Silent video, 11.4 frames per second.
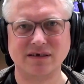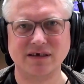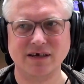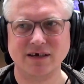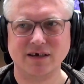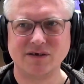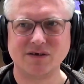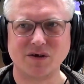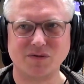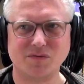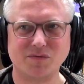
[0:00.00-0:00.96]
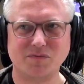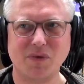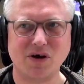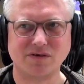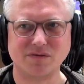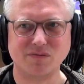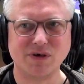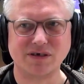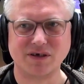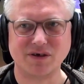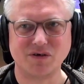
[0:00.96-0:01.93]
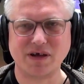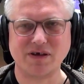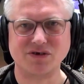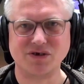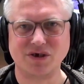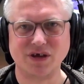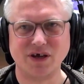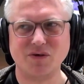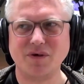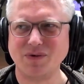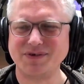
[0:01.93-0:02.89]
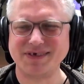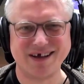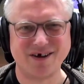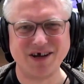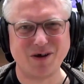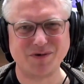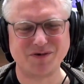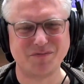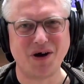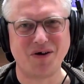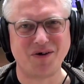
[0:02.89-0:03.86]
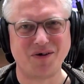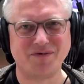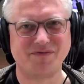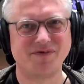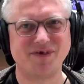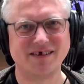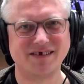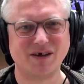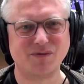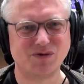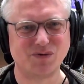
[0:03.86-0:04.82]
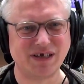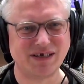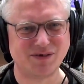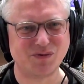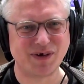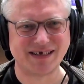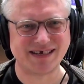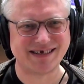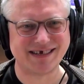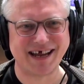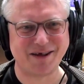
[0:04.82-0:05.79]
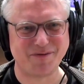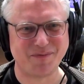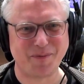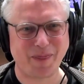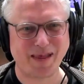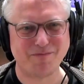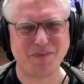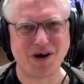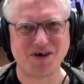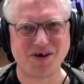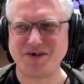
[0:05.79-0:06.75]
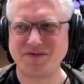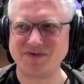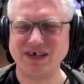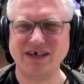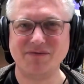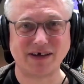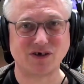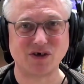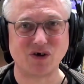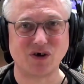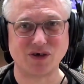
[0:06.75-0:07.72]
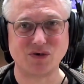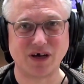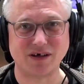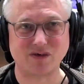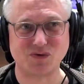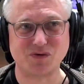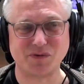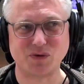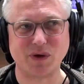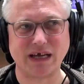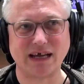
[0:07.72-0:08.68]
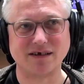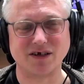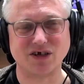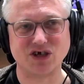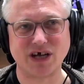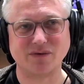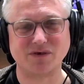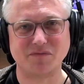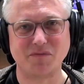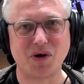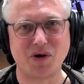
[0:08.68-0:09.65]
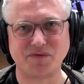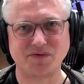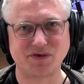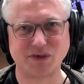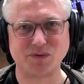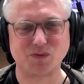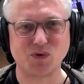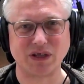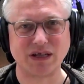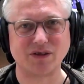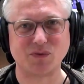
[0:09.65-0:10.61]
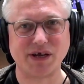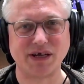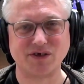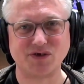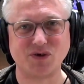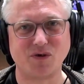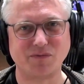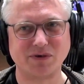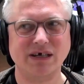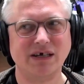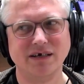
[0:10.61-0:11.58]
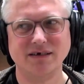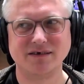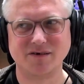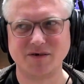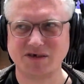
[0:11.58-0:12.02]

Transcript: Martin Wiskin, who you mentioned earlier, who I've got to say I know as Marf, because that was always his name, Marf. In fact, I saw him at the weekend and I shouted Marf as he was walking the other way and he stopped. So it still works.